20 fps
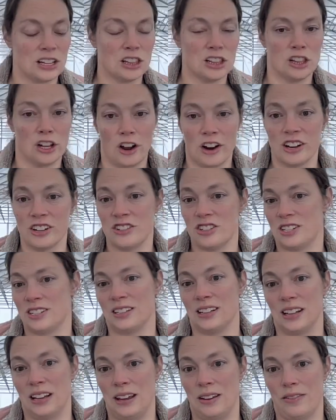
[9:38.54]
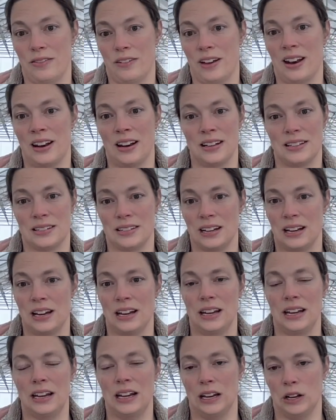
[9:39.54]
largest leaf, and it's
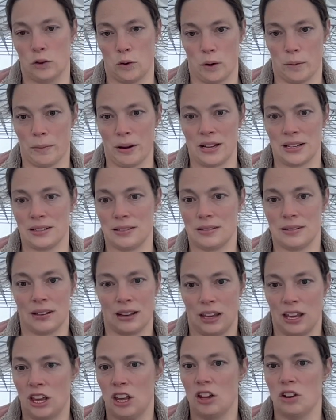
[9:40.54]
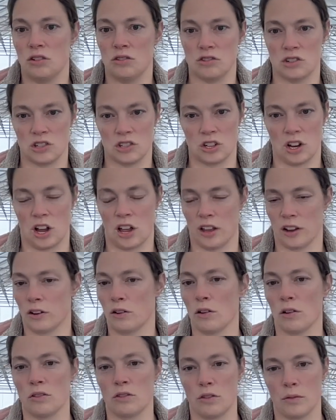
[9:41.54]
enormous, like huge and tall. It
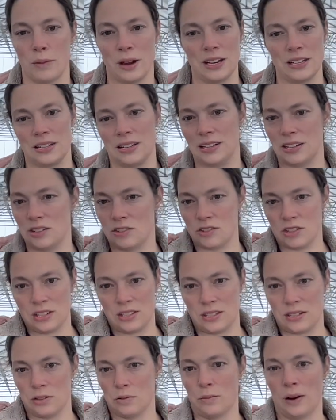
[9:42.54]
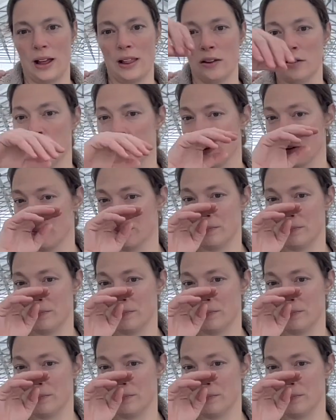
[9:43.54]
grows from 18 inches to well over